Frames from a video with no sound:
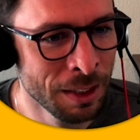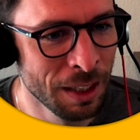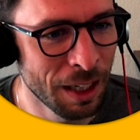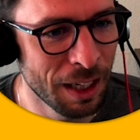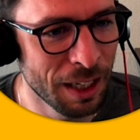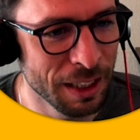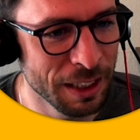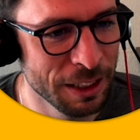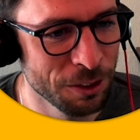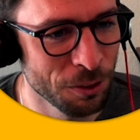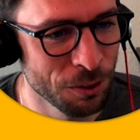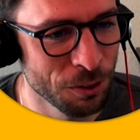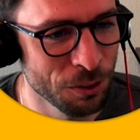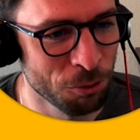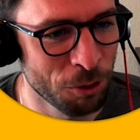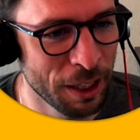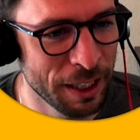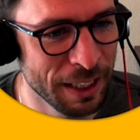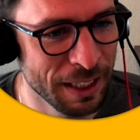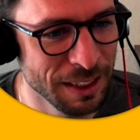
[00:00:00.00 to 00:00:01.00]
Here on the
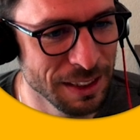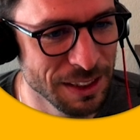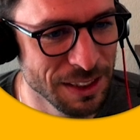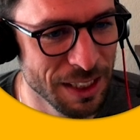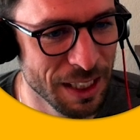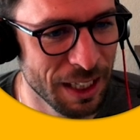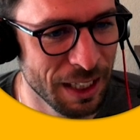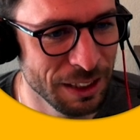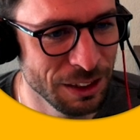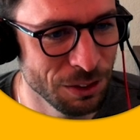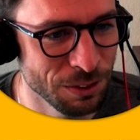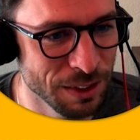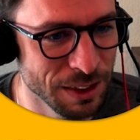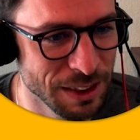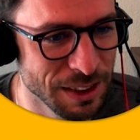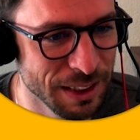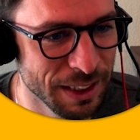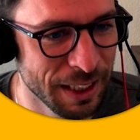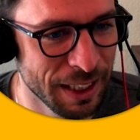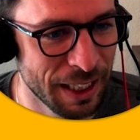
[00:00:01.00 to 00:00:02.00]
right hand side, you can
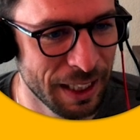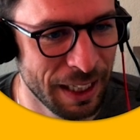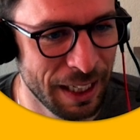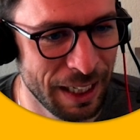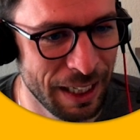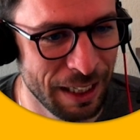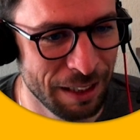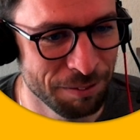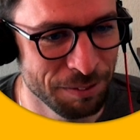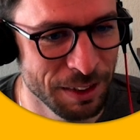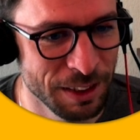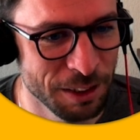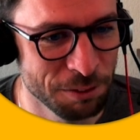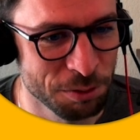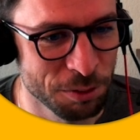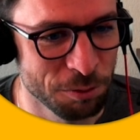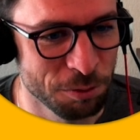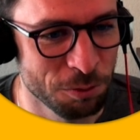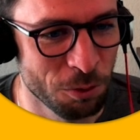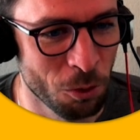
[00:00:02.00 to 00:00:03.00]
see that I have
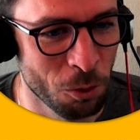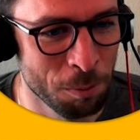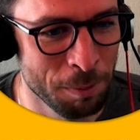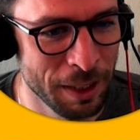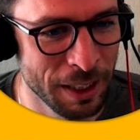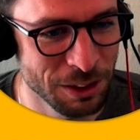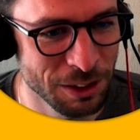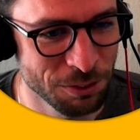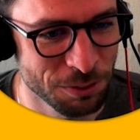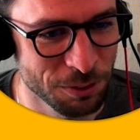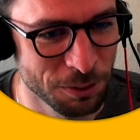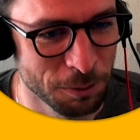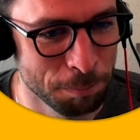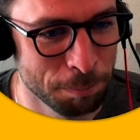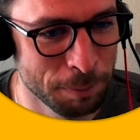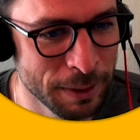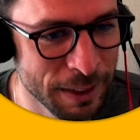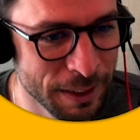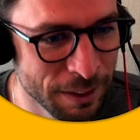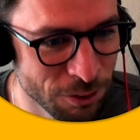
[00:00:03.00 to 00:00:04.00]
different formats for
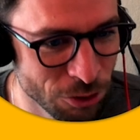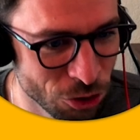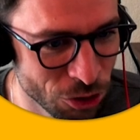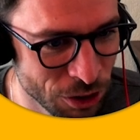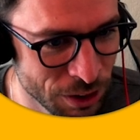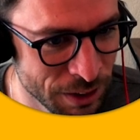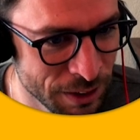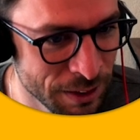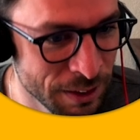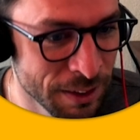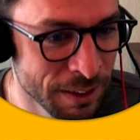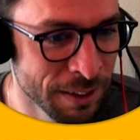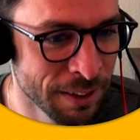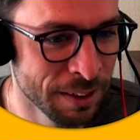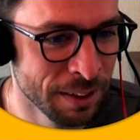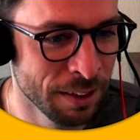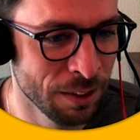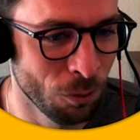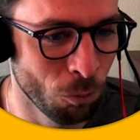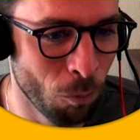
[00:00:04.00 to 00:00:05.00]
PNG,
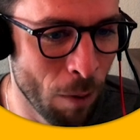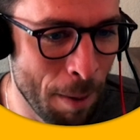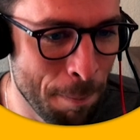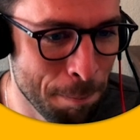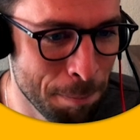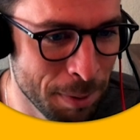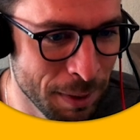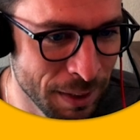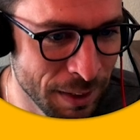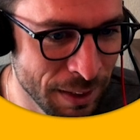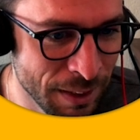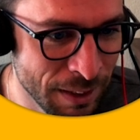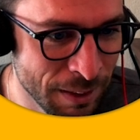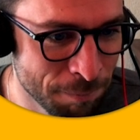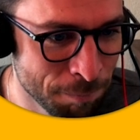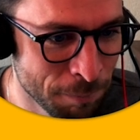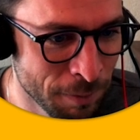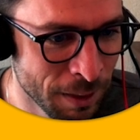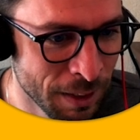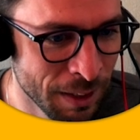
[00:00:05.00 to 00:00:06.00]
WebP,
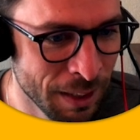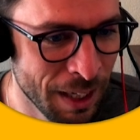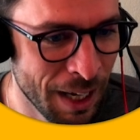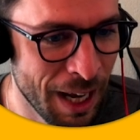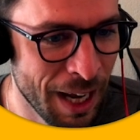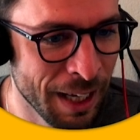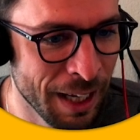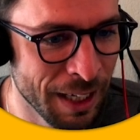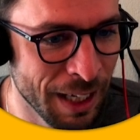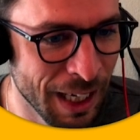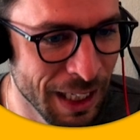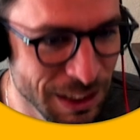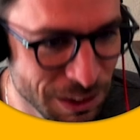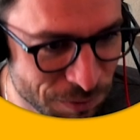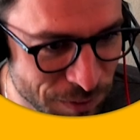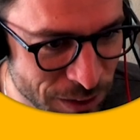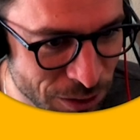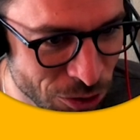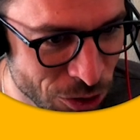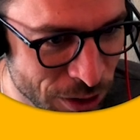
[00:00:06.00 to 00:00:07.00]
and
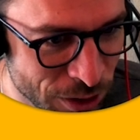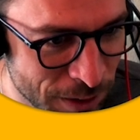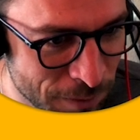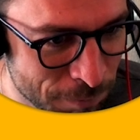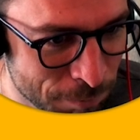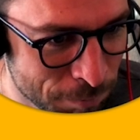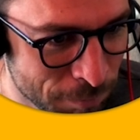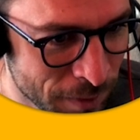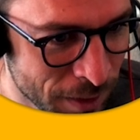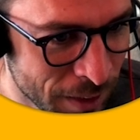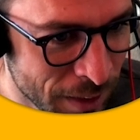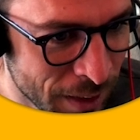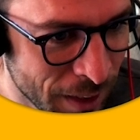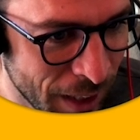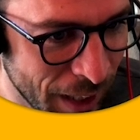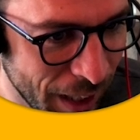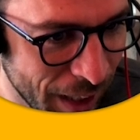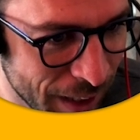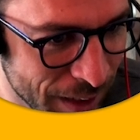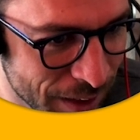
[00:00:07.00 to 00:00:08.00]
SVG.
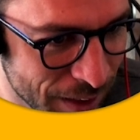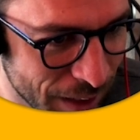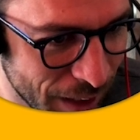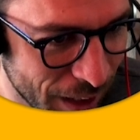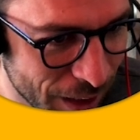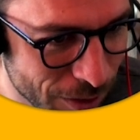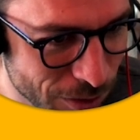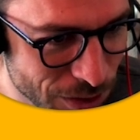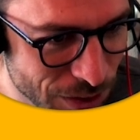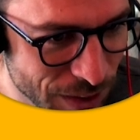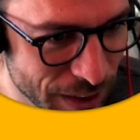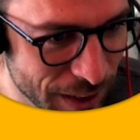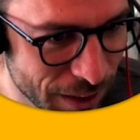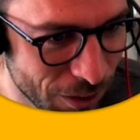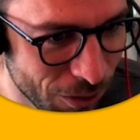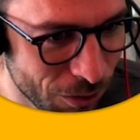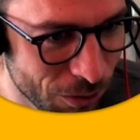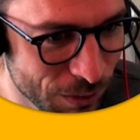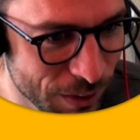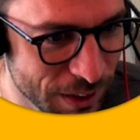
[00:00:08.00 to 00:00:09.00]
And I also get
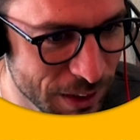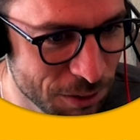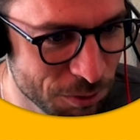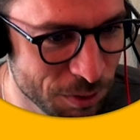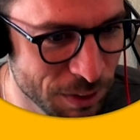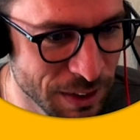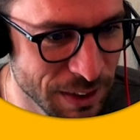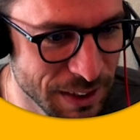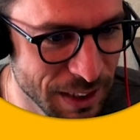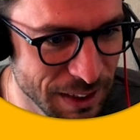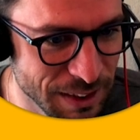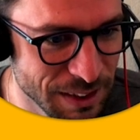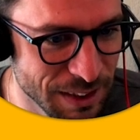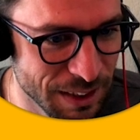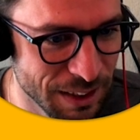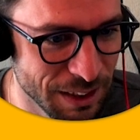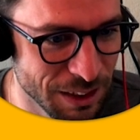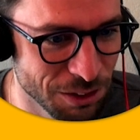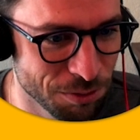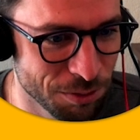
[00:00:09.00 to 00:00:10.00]
all the different
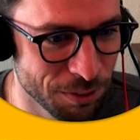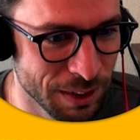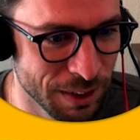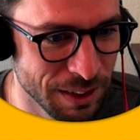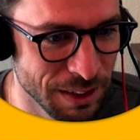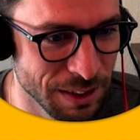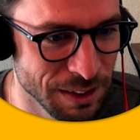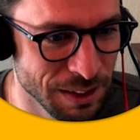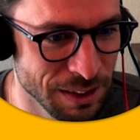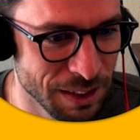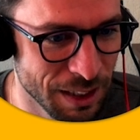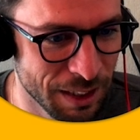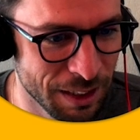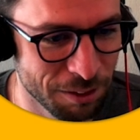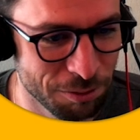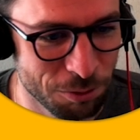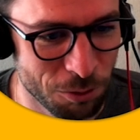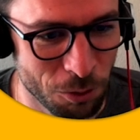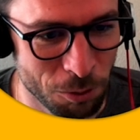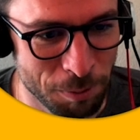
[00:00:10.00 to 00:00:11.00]
densities for these
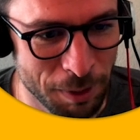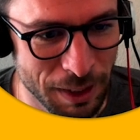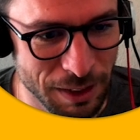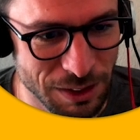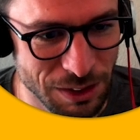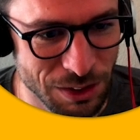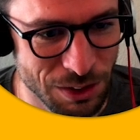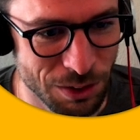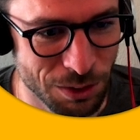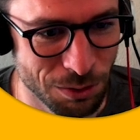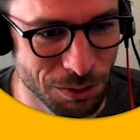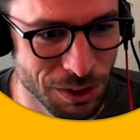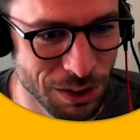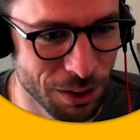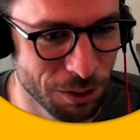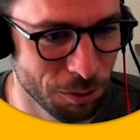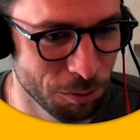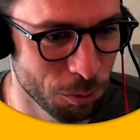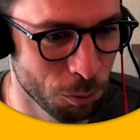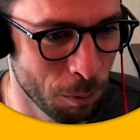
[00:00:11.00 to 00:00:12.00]
formats too.
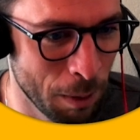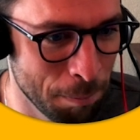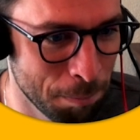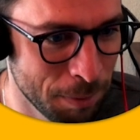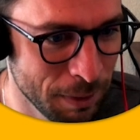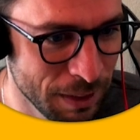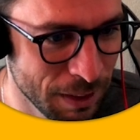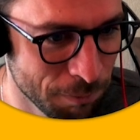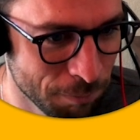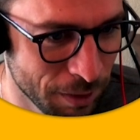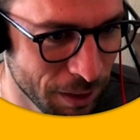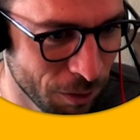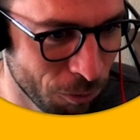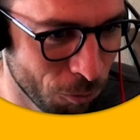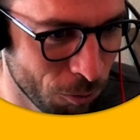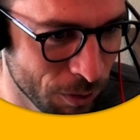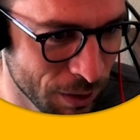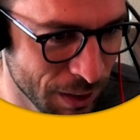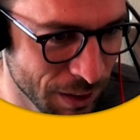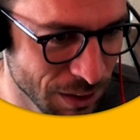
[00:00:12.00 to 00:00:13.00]
So for WebP, I'm getting
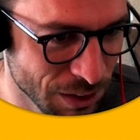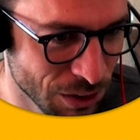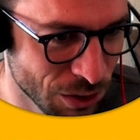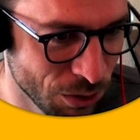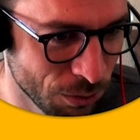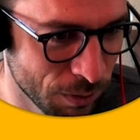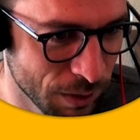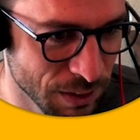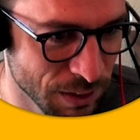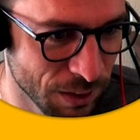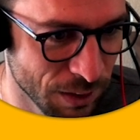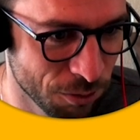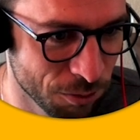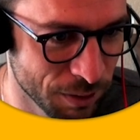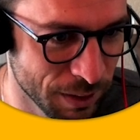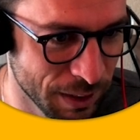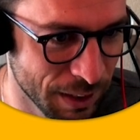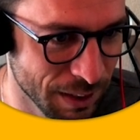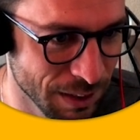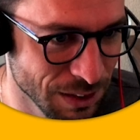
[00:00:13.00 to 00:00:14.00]
1x, 2x, and
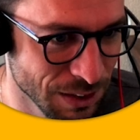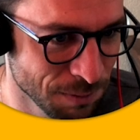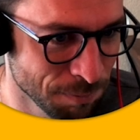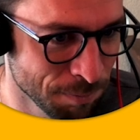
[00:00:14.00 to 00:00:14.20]
3x.